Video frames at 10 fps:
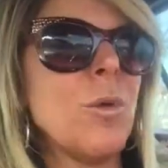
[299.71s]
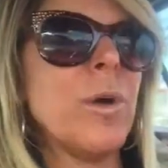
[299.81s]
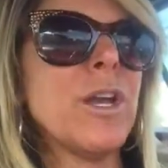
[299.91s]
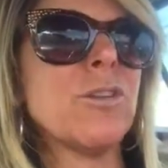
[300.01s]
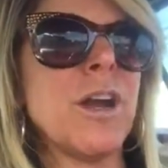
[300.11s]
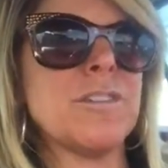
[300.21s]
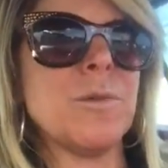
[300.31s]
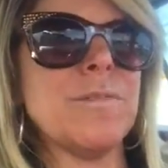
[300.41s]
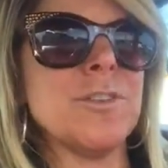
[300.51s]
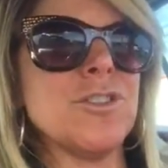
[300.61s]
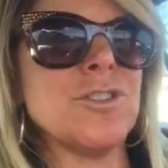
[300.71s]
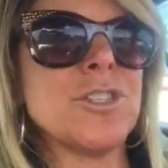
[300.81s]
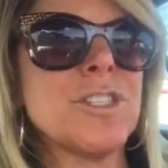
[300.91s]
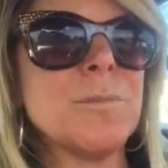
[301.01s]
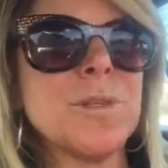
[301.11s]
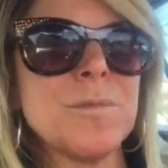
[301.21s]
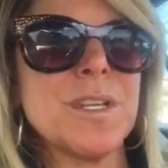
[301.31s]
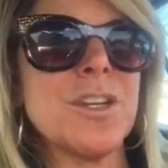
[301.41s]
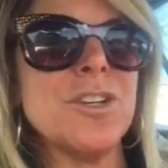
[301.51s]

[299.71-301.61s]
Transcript: We cross-reference your symptoms and